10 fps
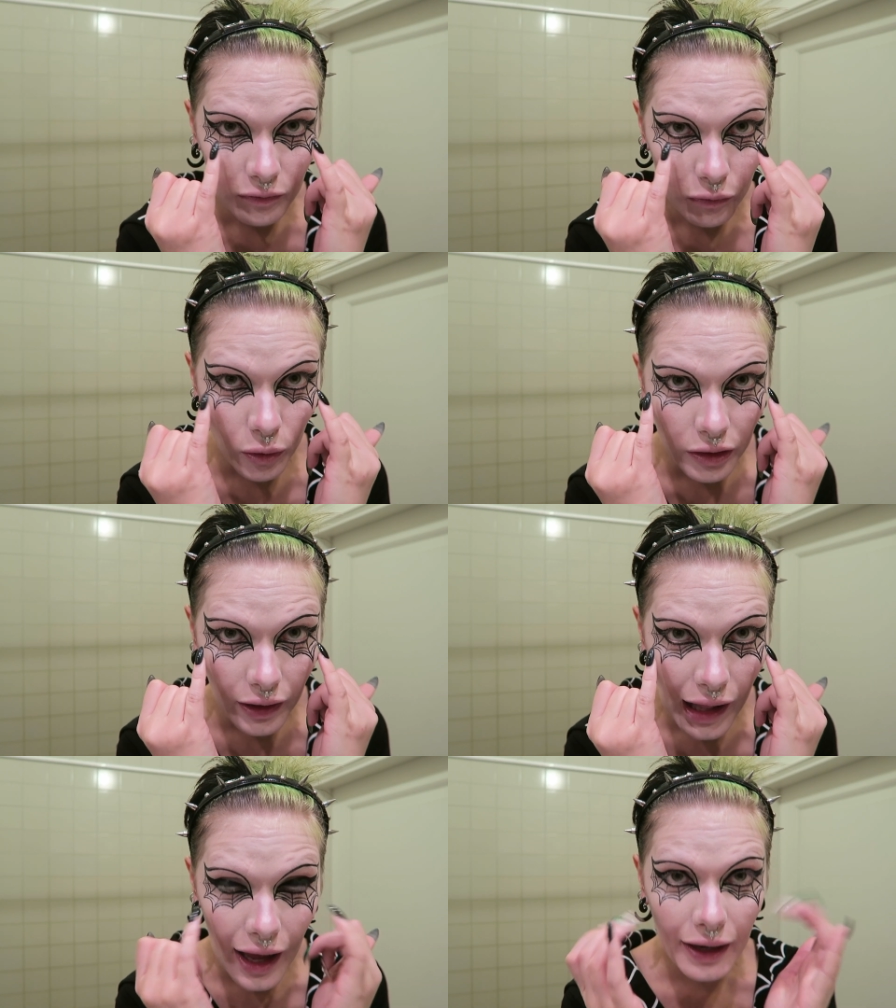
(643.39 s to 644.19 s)

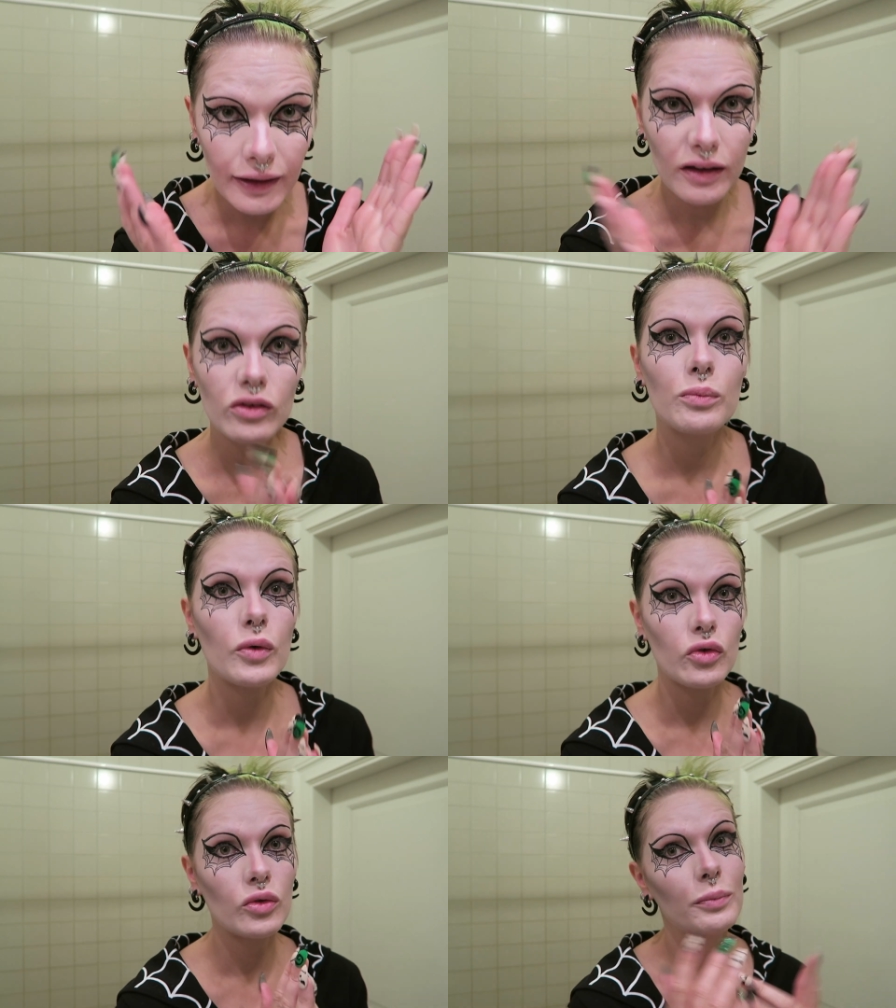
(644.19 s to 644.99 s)
waterline is
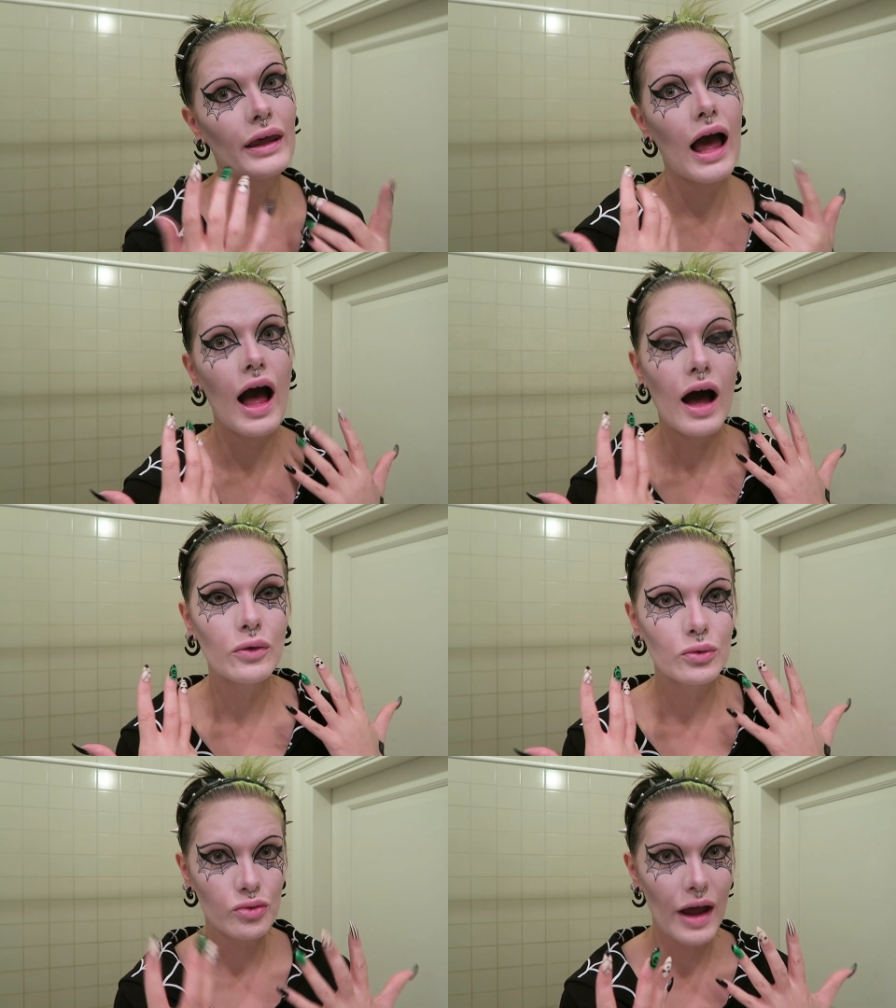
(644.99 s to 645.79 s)
supposed to be a
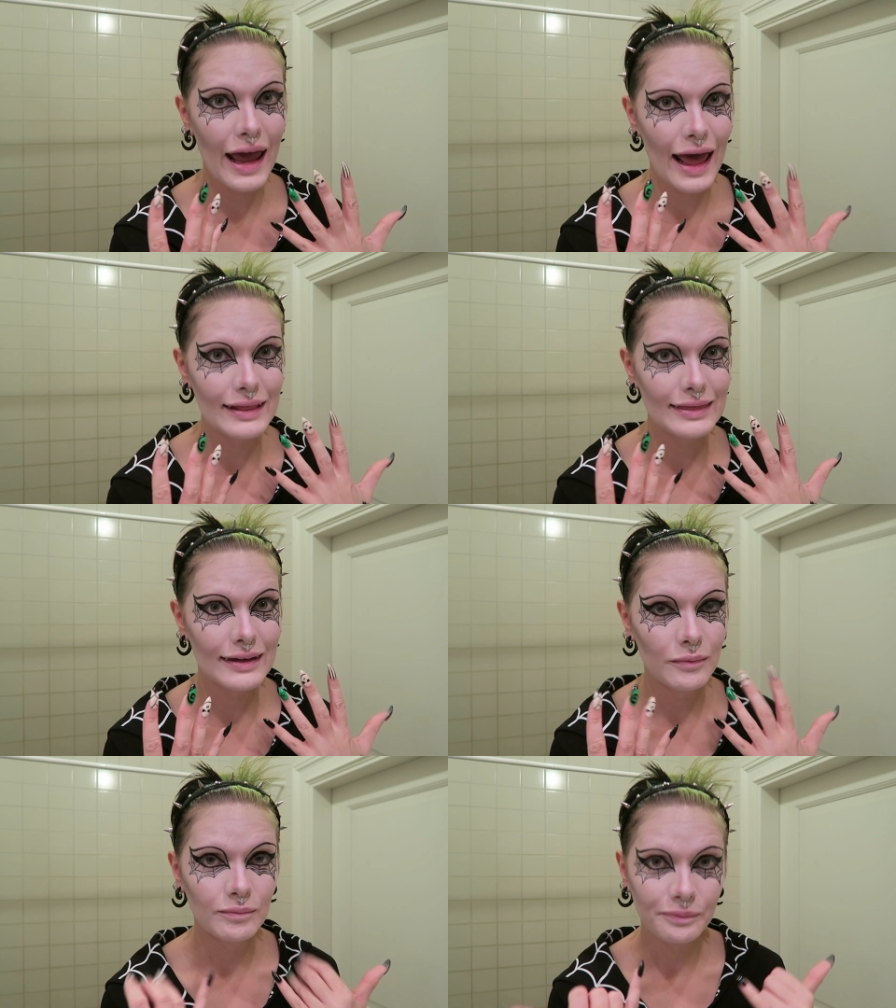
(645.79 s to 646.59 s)

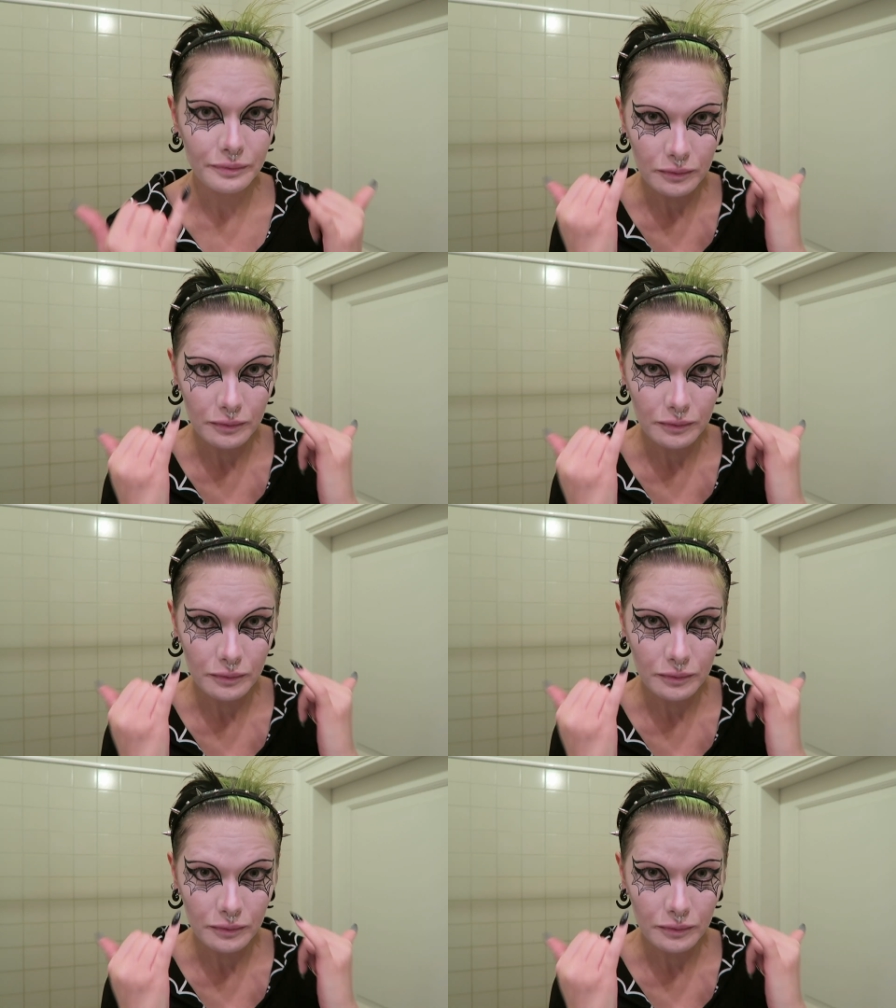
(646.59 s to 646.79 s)
red